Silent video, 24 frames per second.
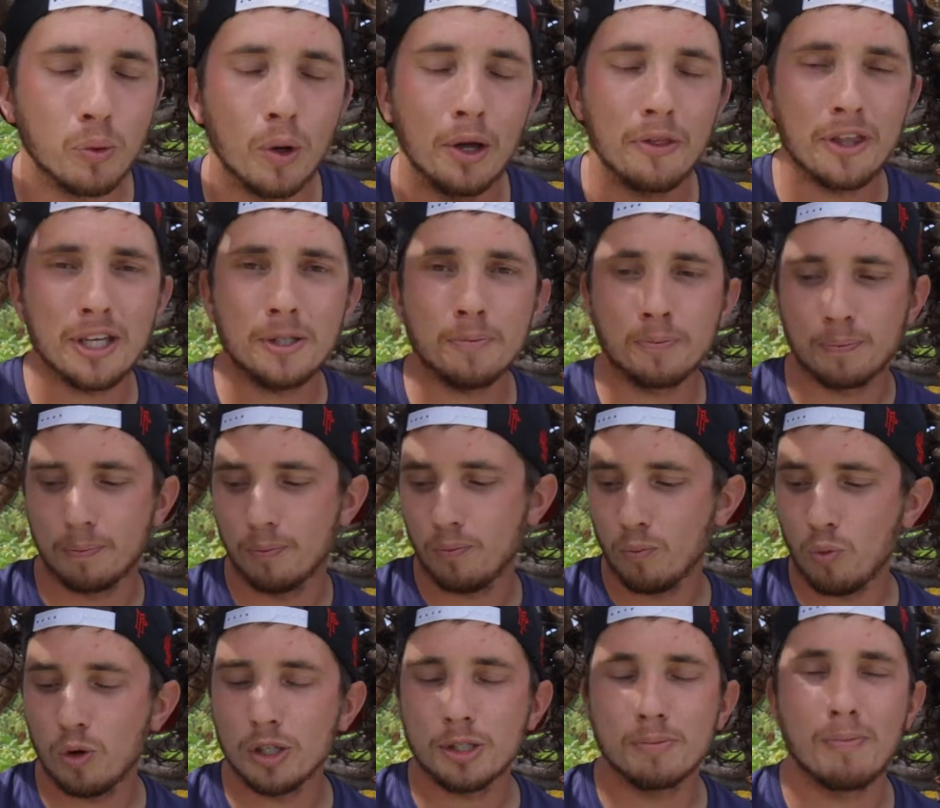Well, this
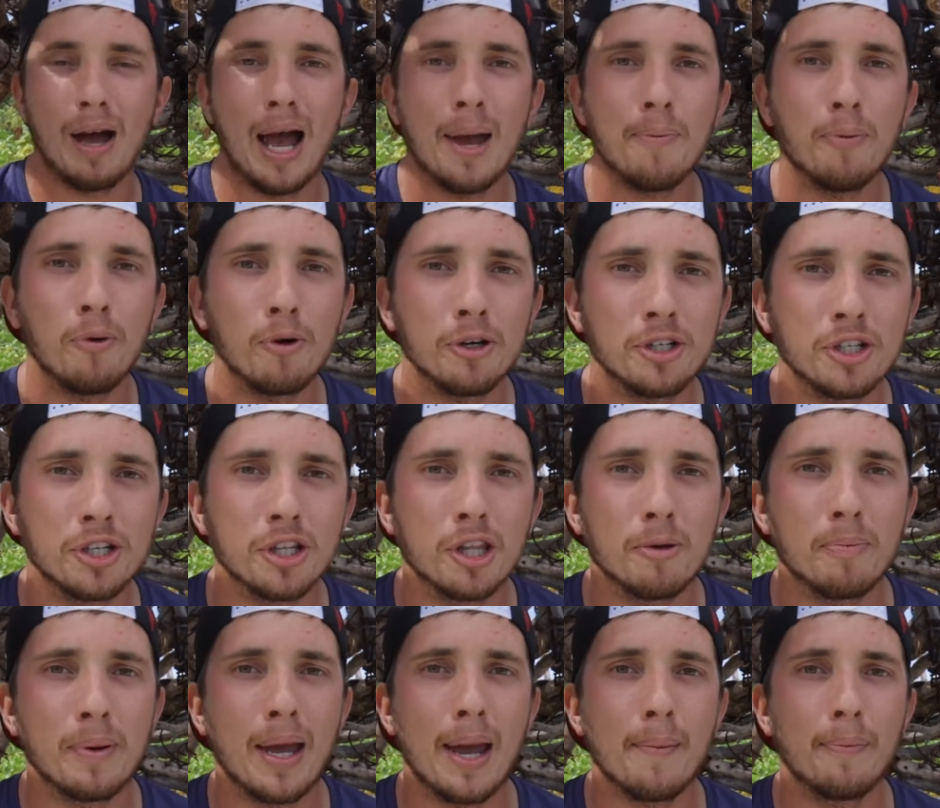was my portion of
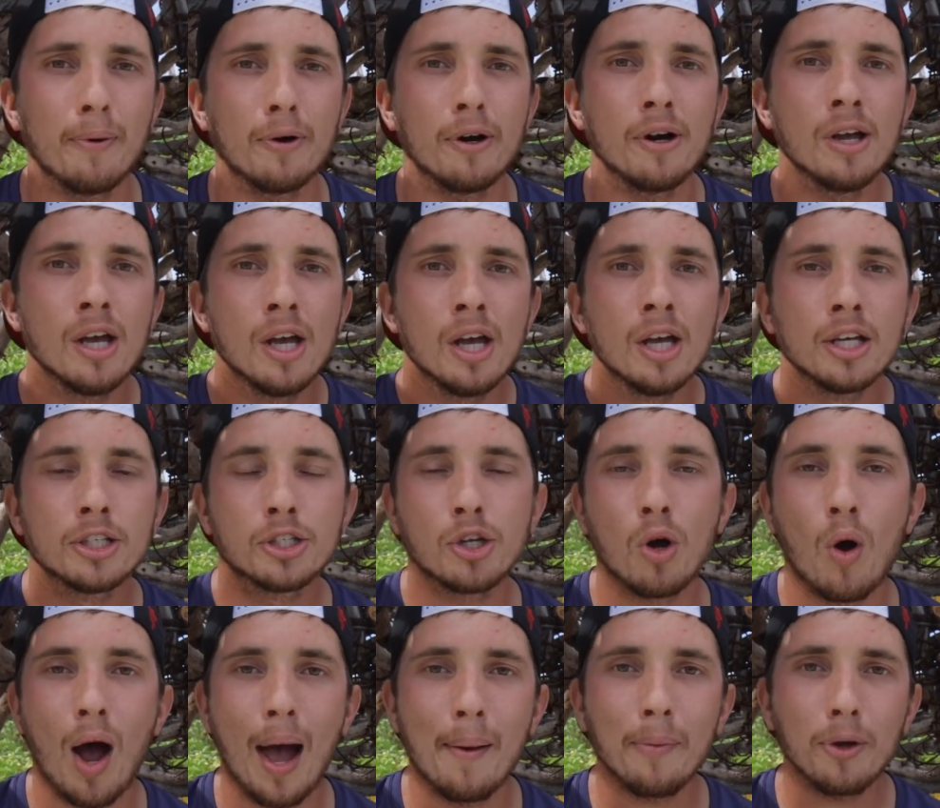the paper,
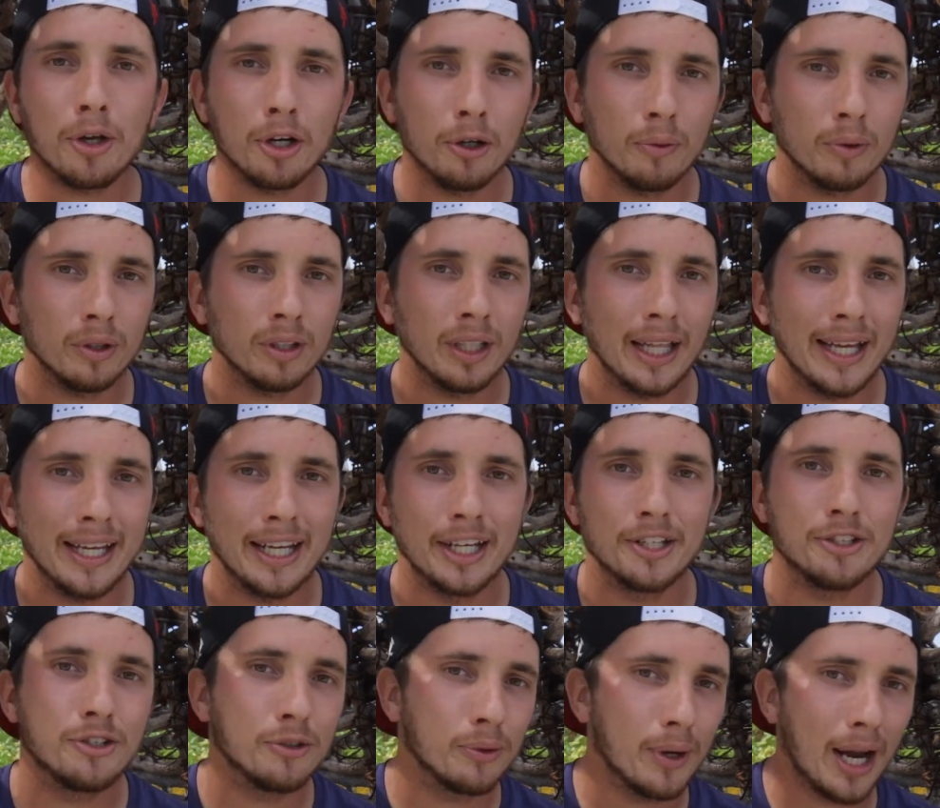so I'm going to relate
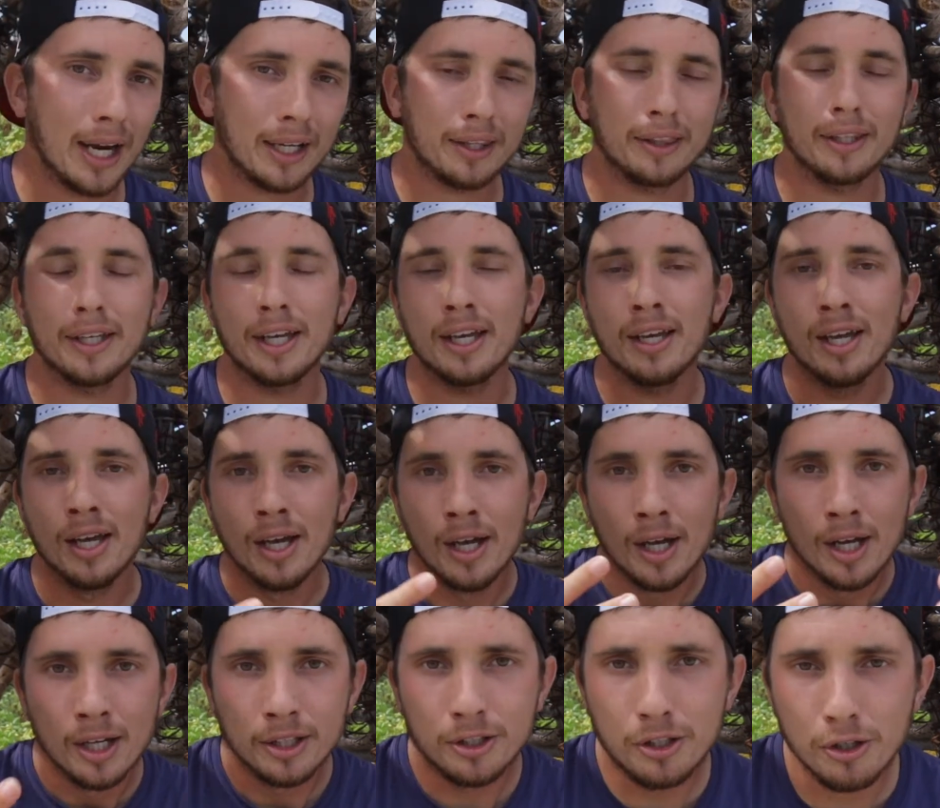it directly
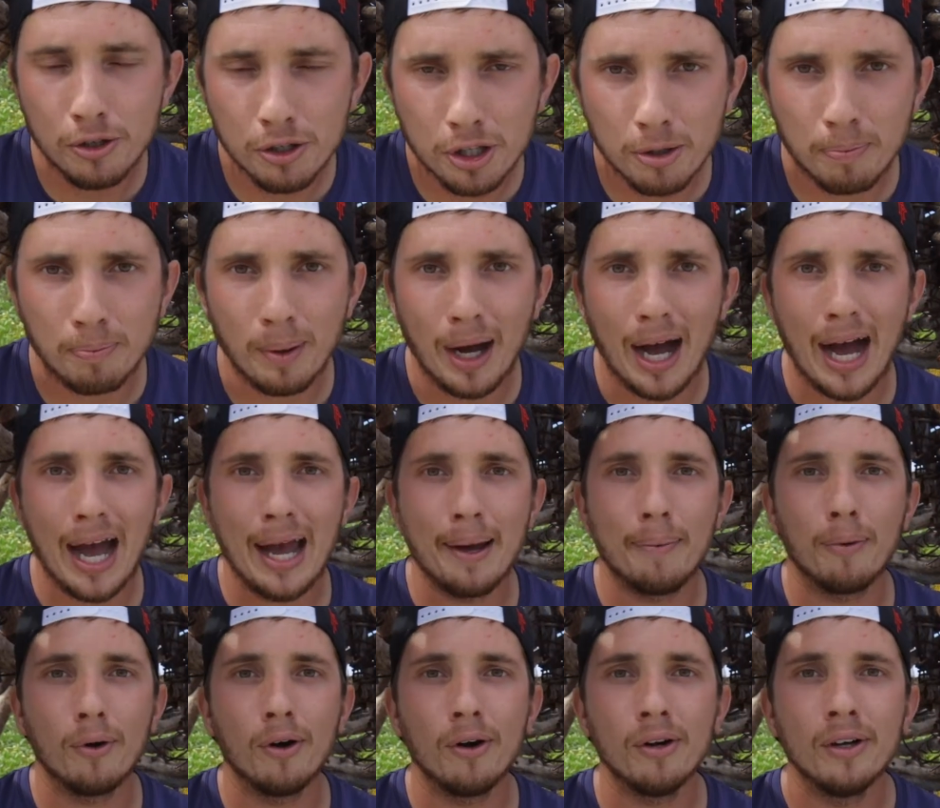to the
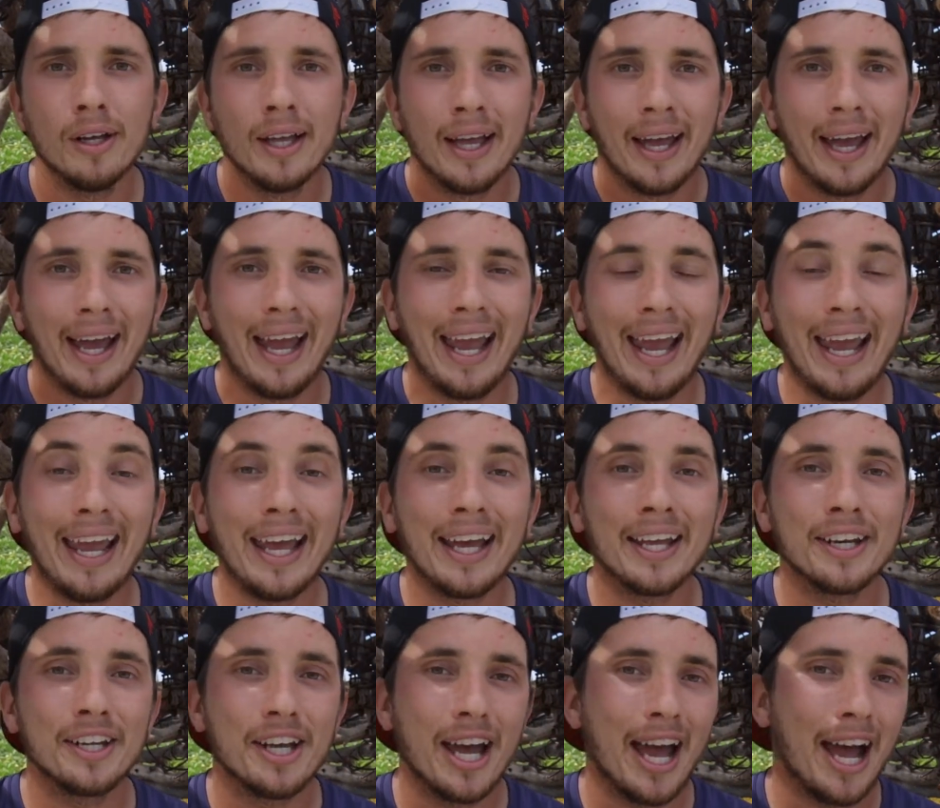Bible
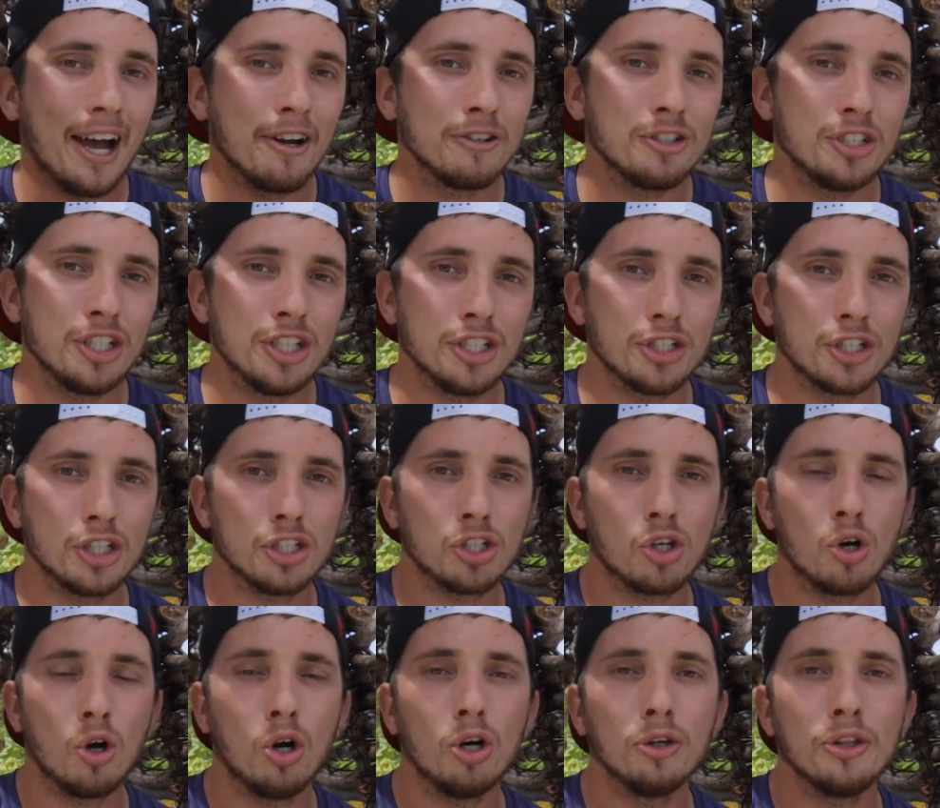and how Jesus
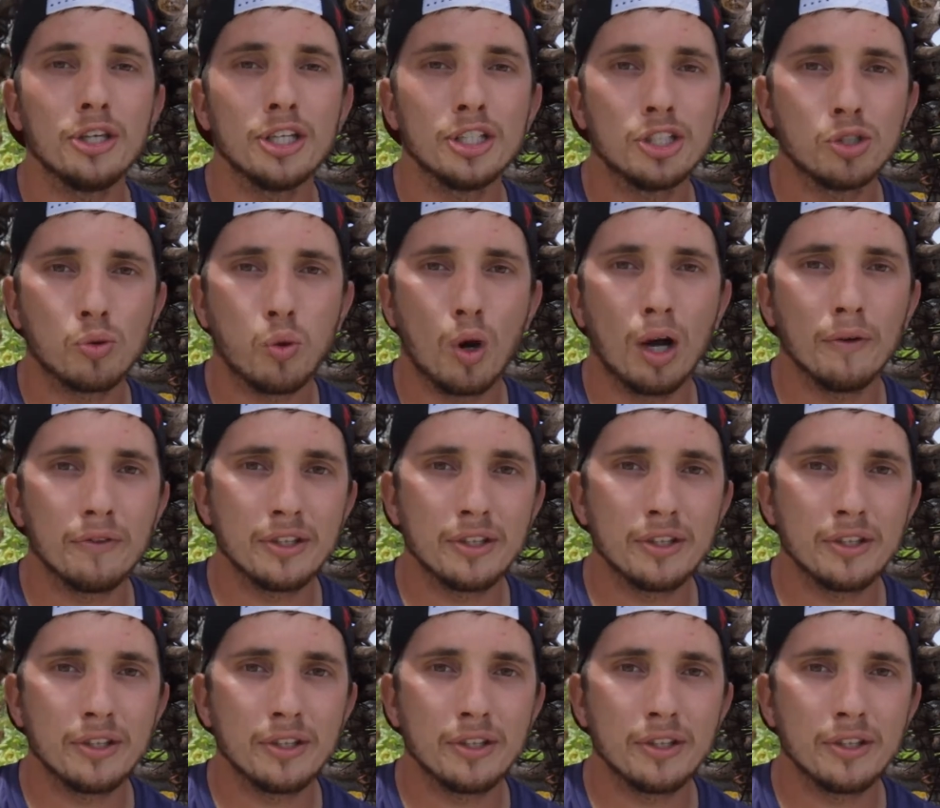called his 12